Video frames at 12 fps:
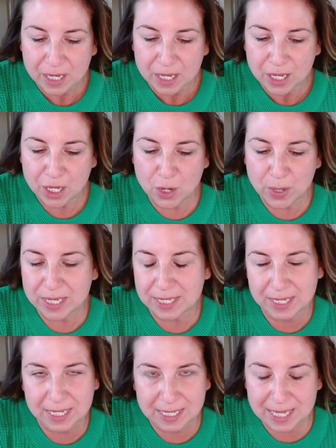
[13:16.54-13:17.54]
He
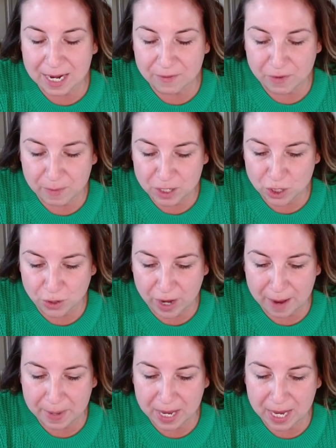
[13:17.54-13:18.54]
says he's not information
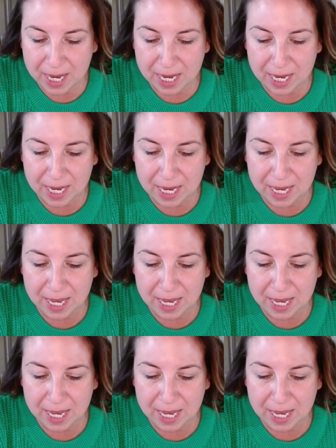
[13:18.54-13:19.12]
grabbing.